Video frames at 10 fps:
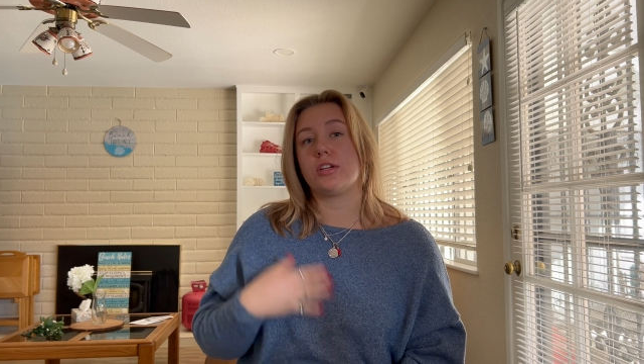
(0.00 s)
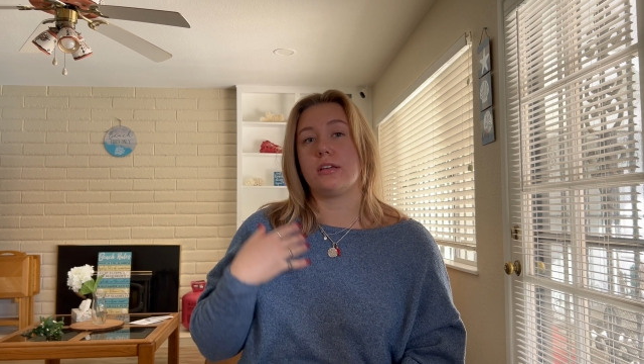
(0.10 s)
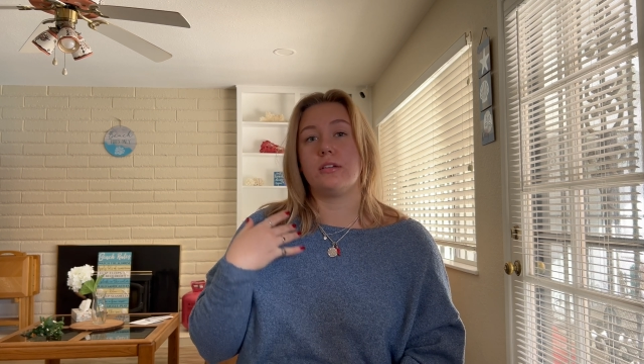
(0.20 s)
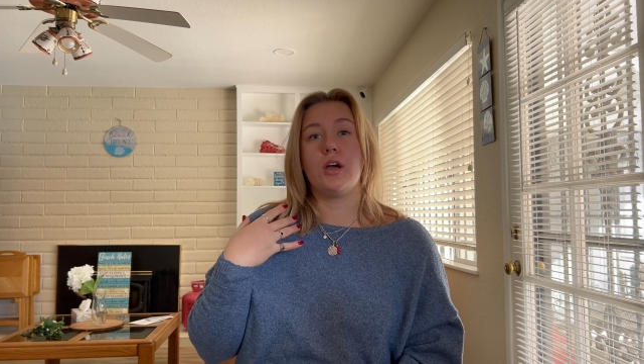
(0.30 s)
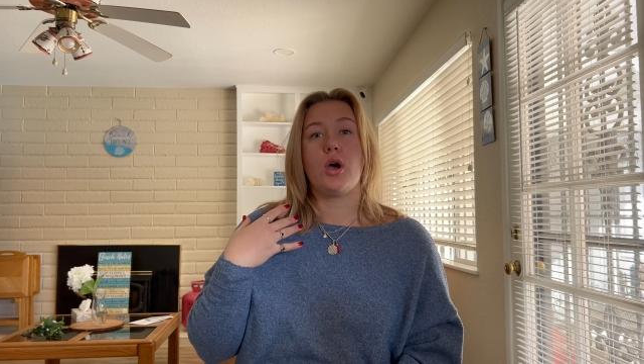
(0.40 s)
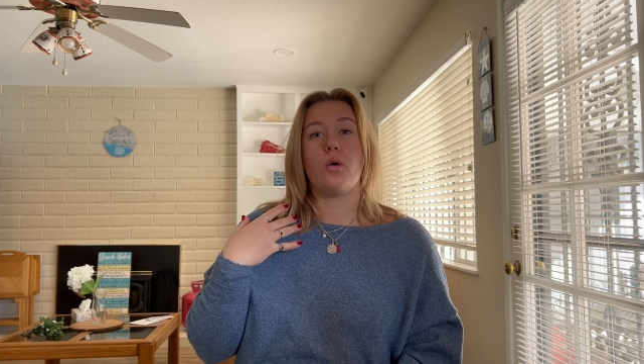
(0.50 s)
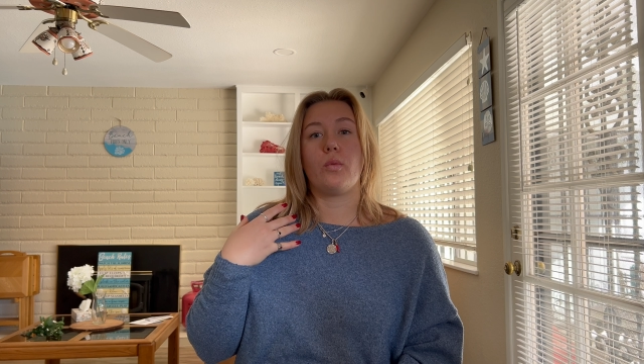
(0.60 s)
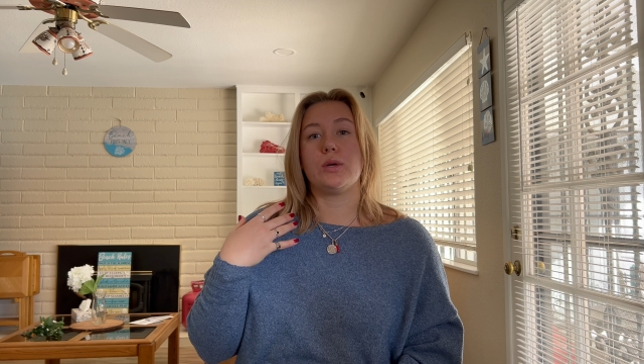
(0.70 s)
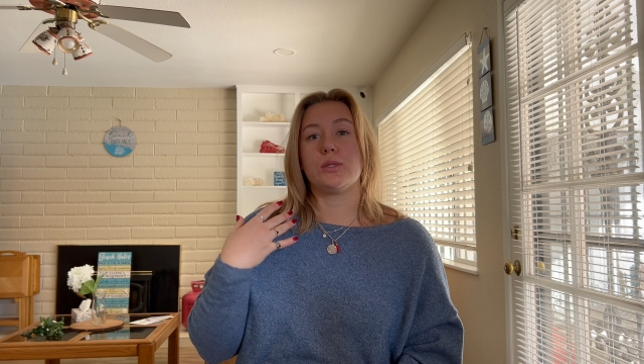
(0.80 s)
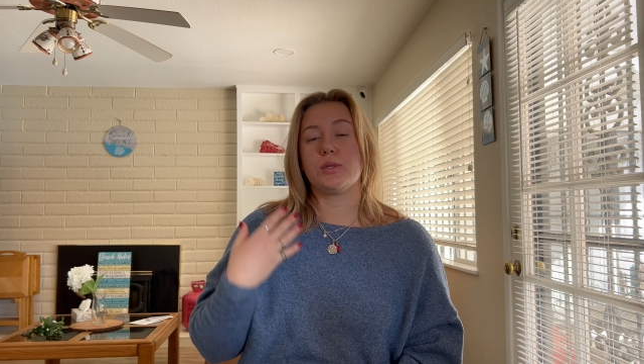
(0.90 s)
she
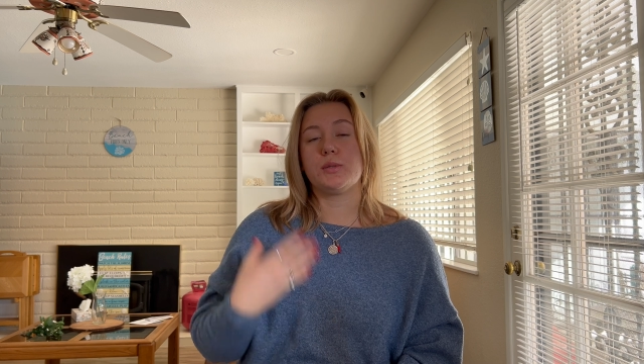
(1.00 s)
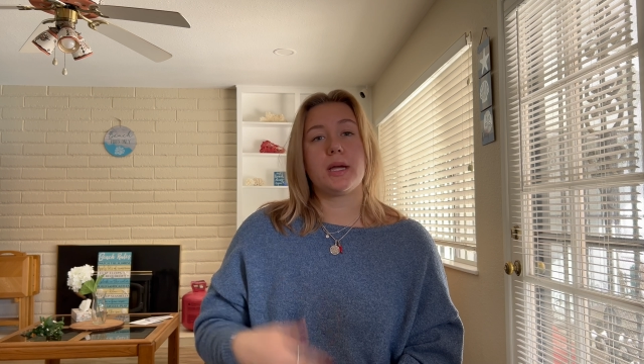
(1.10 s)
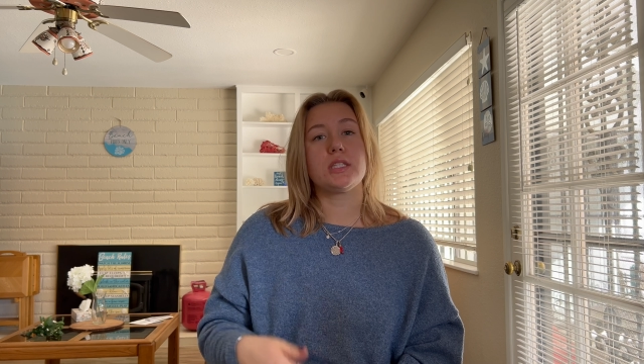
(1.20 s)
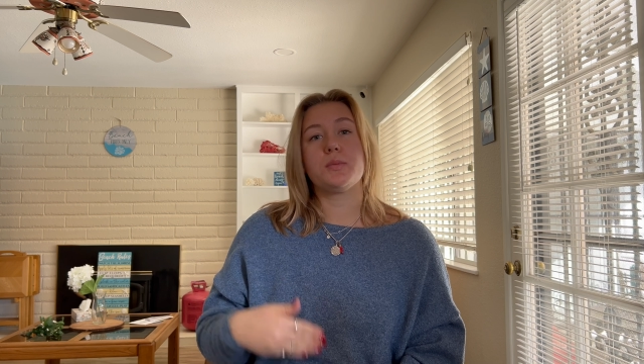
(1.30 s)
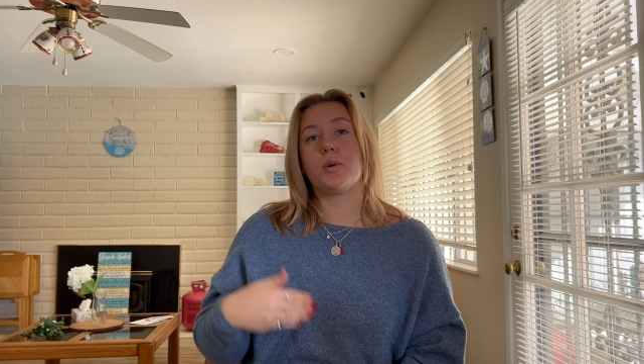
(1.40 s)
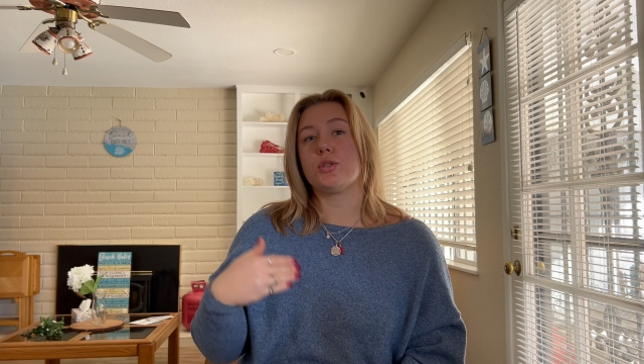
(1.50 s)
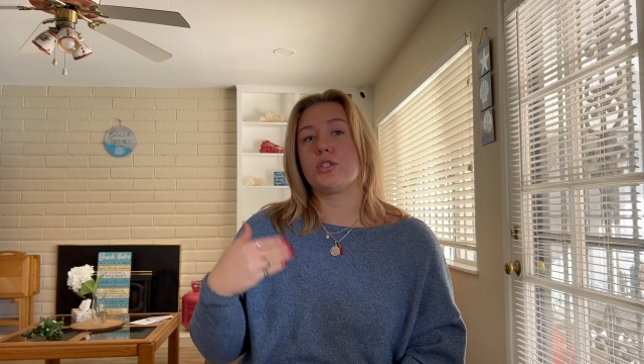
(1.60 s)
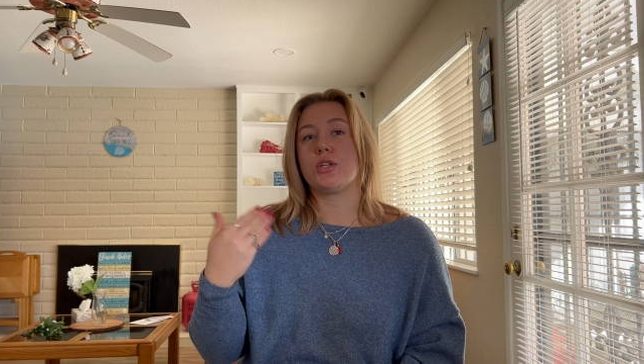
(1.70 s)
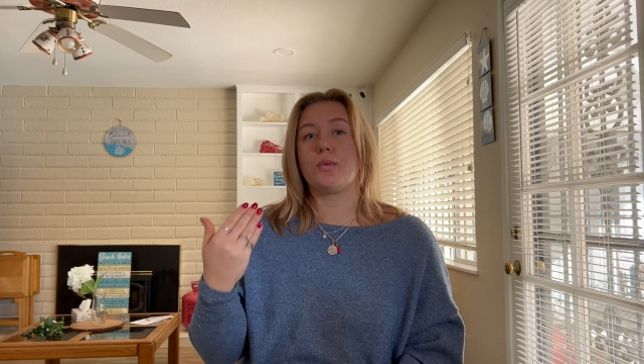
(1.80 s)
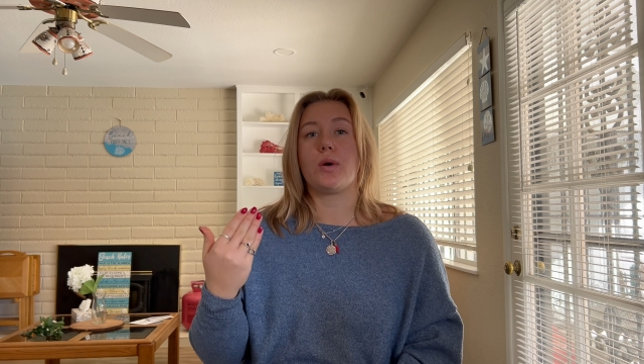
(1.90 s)
was respectable,
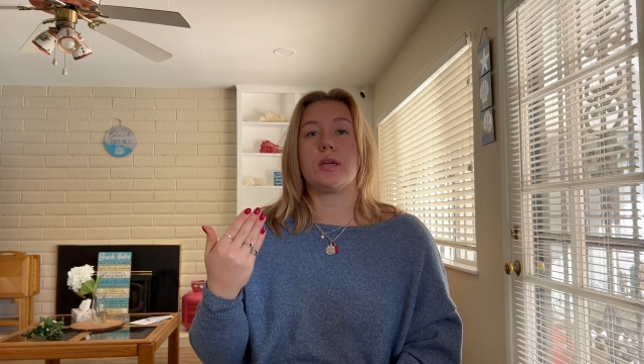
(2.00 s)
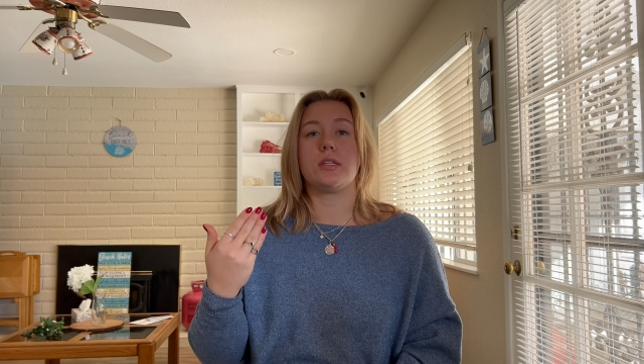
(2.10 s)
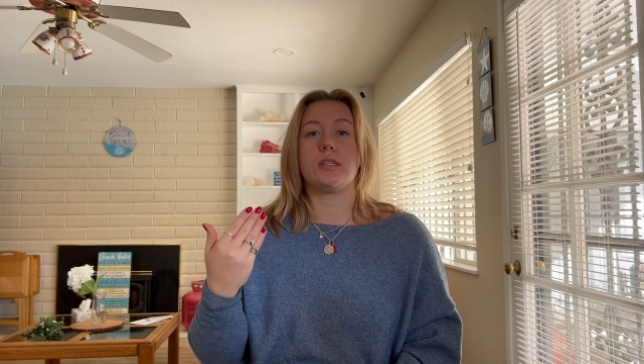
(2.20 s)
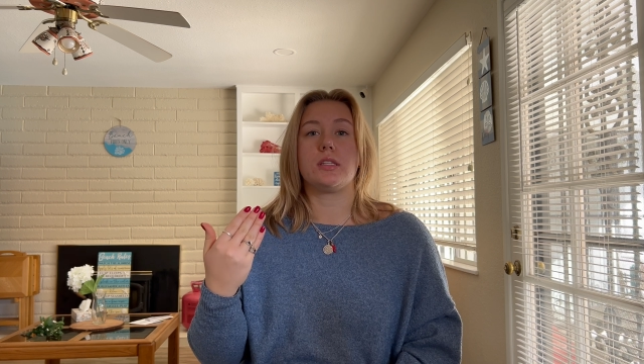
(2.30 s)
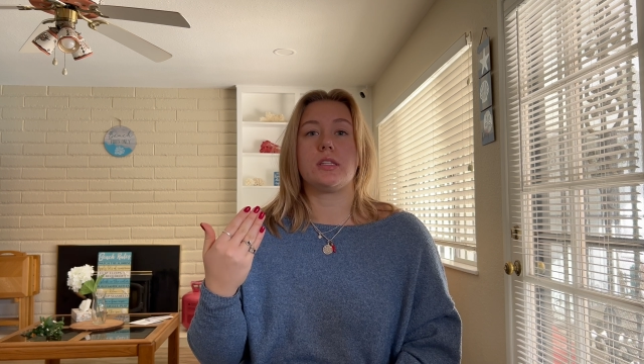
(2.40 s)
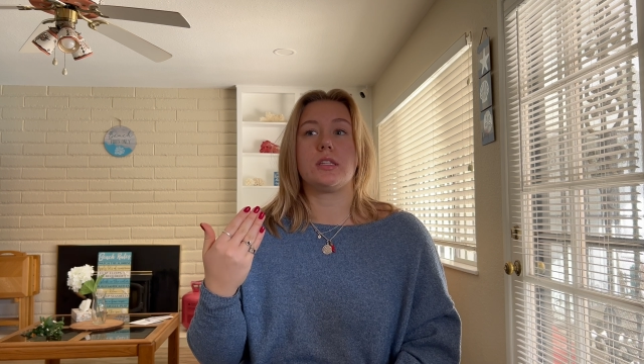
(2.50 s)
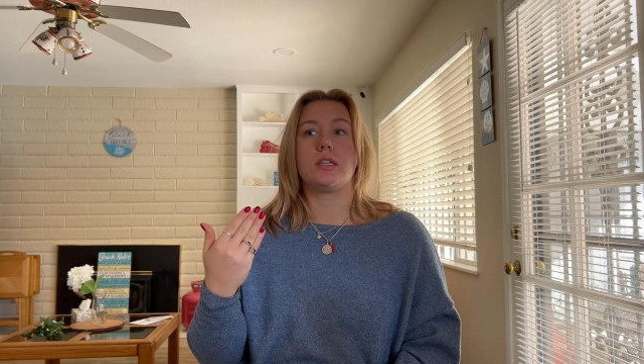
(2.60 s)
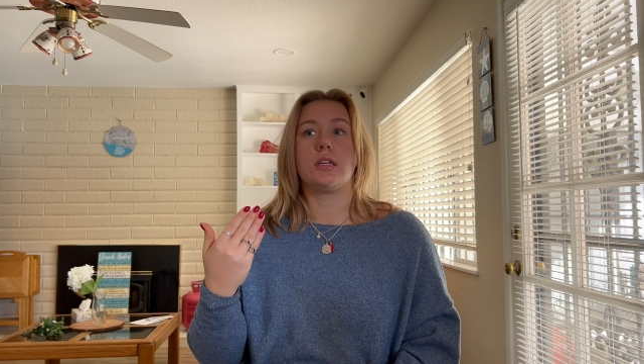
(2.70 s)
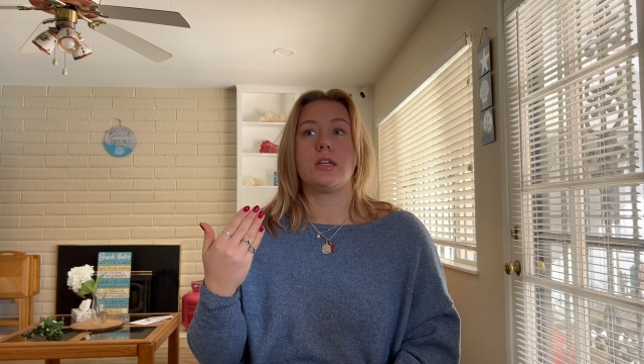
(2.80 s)
she was